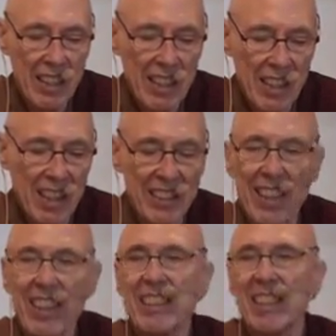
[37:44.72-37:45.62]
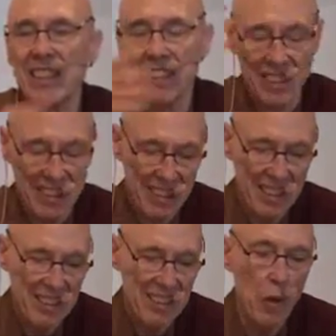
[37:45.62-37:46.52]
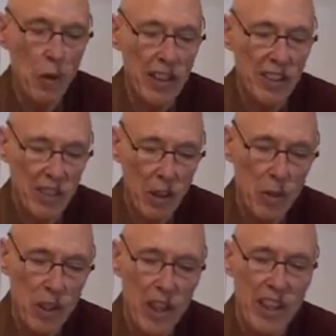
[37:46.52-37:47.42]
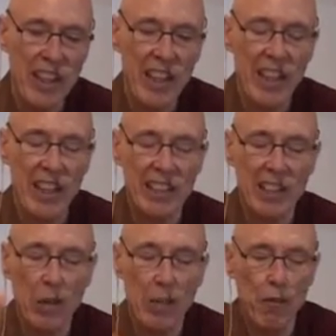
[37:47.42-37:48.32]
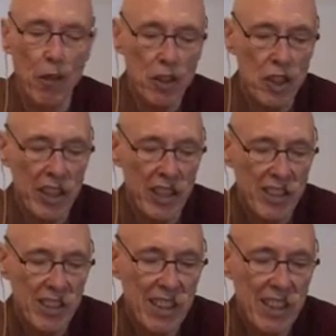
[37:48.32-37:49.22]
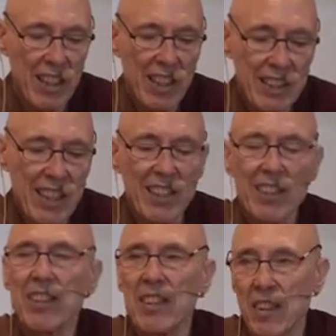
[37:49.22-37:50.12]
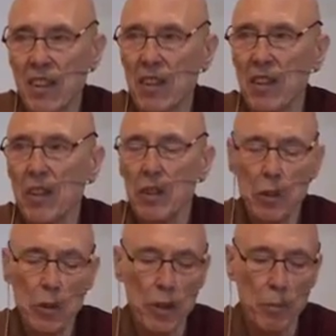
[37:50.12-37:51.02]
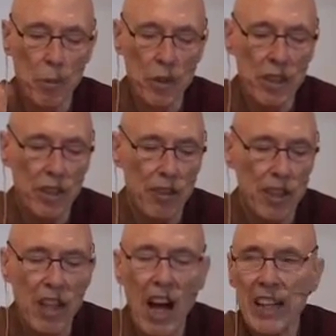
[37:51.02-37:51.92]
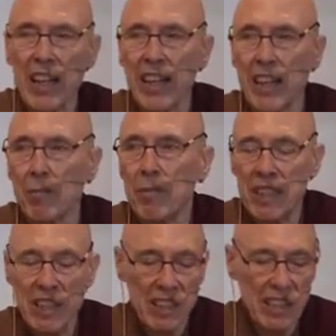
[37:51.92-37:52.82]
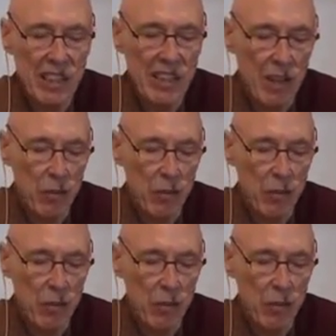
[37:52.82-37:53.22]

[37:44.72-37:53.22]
And he says he's so lucky, he's so fortunate that you, the Buddha, rely on him in that